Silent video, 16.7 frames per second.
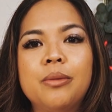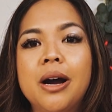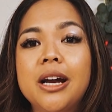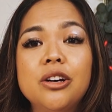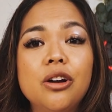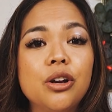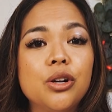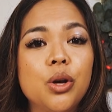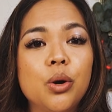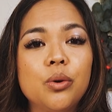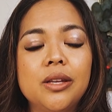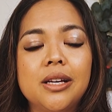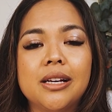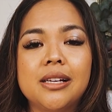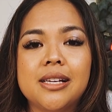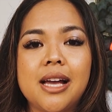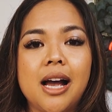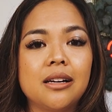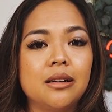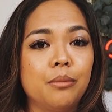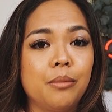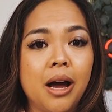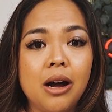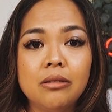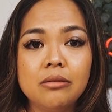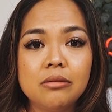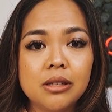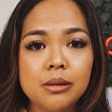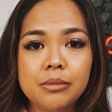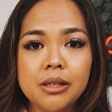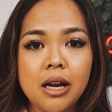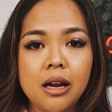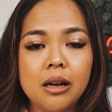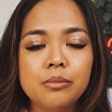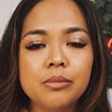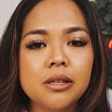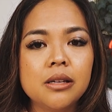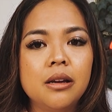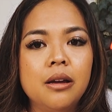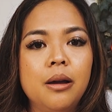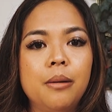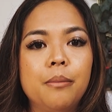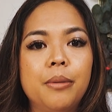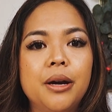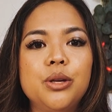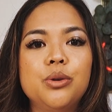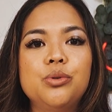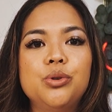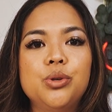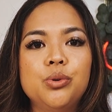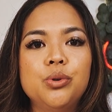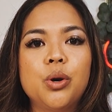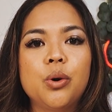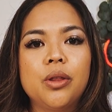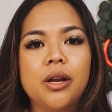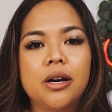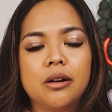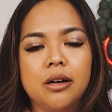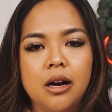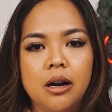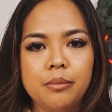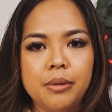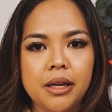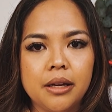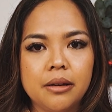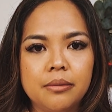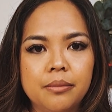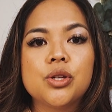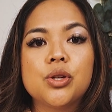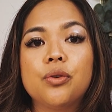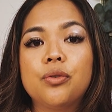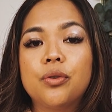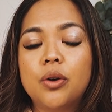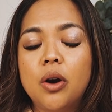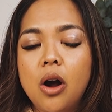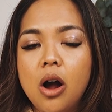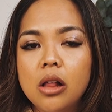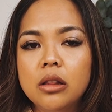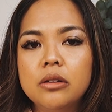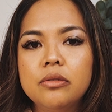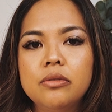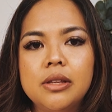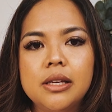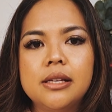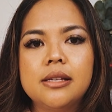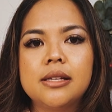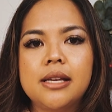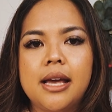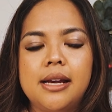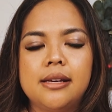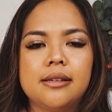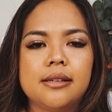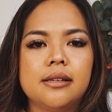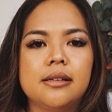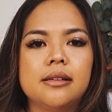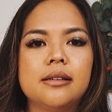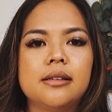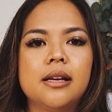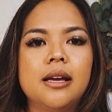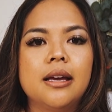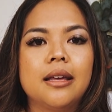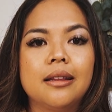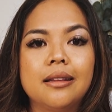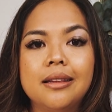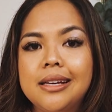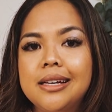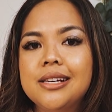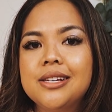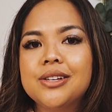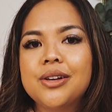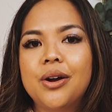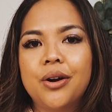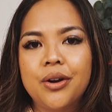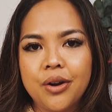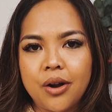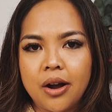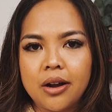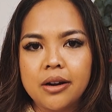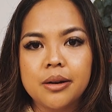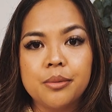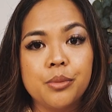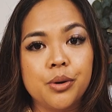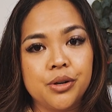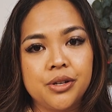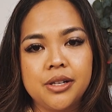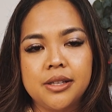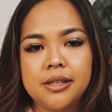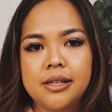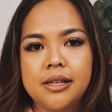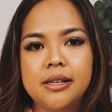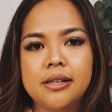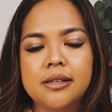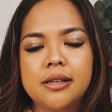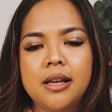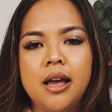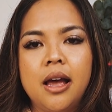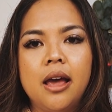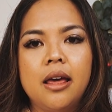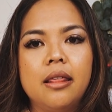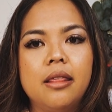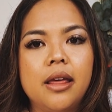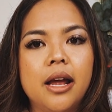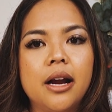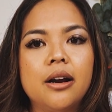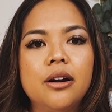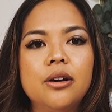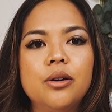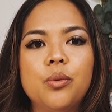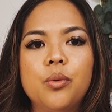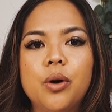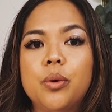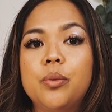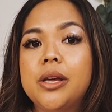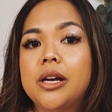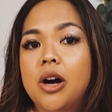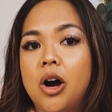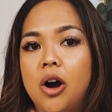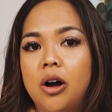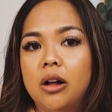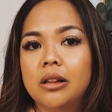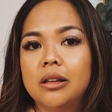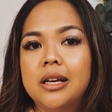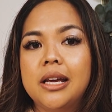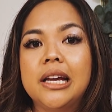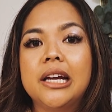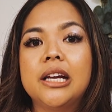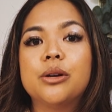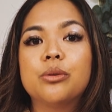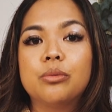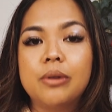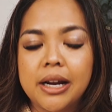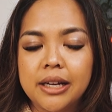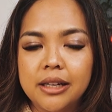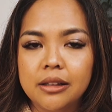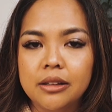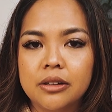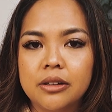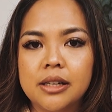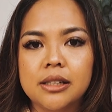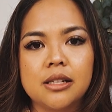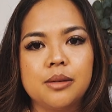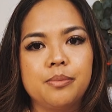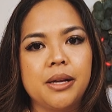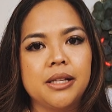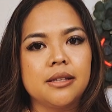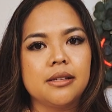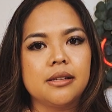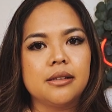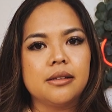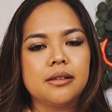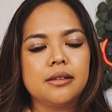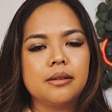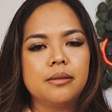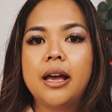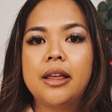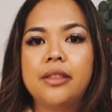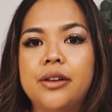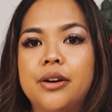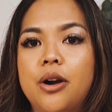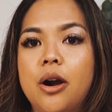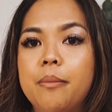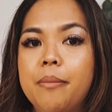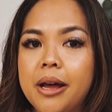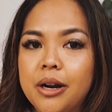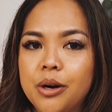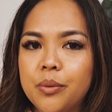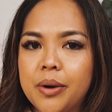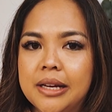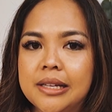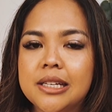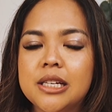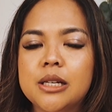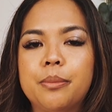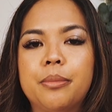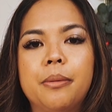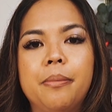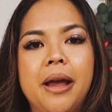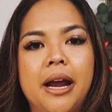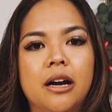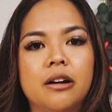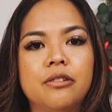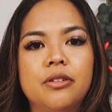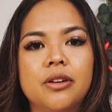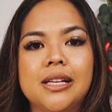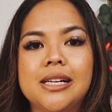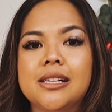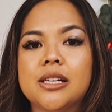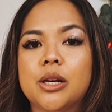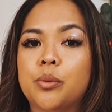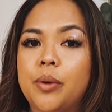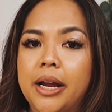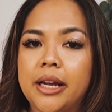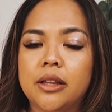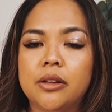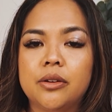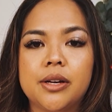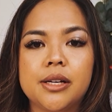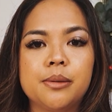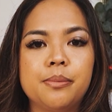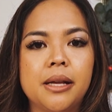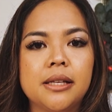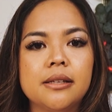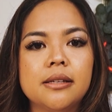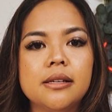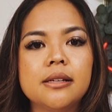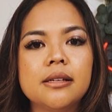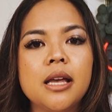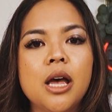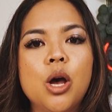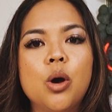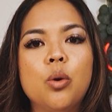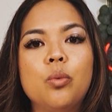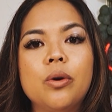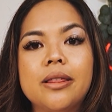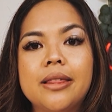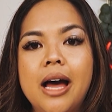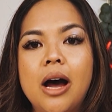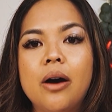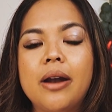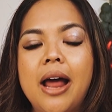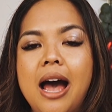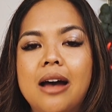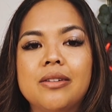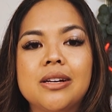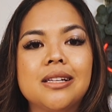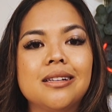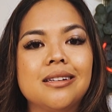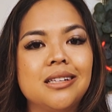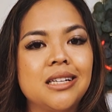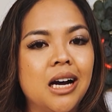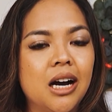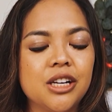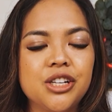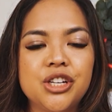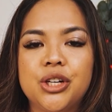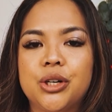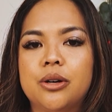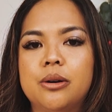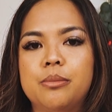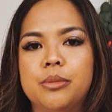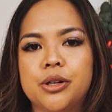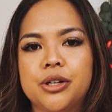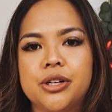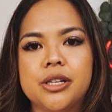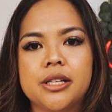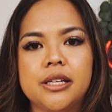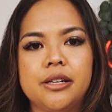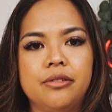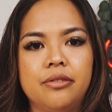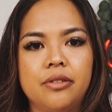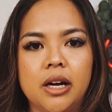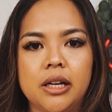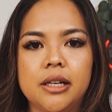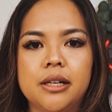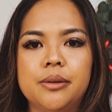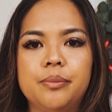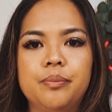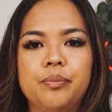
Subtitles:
might not know the exact amount sometimes, but you do know they're coming. So for all of these cases, these are not emergencies. They're what we call irregular expenses. And there are better ways to prepare for these irregular expenses without having to touch your emergency fund.